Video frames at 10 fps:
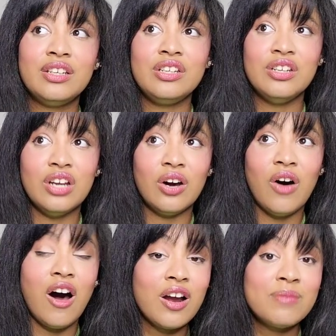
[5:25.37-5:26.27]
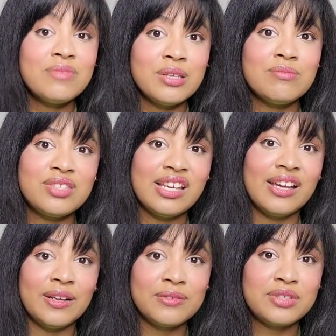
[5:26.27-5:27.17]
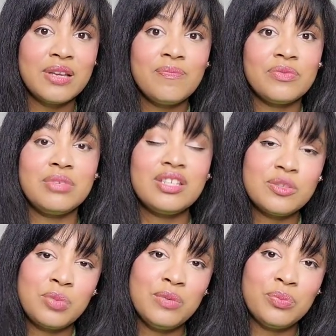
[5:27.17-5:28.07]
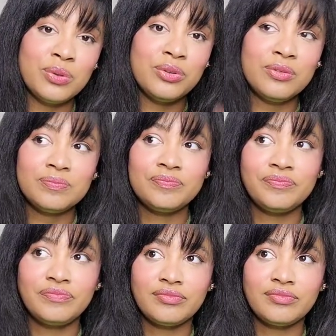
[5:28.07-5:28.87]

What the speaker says: you know, harm themselves because people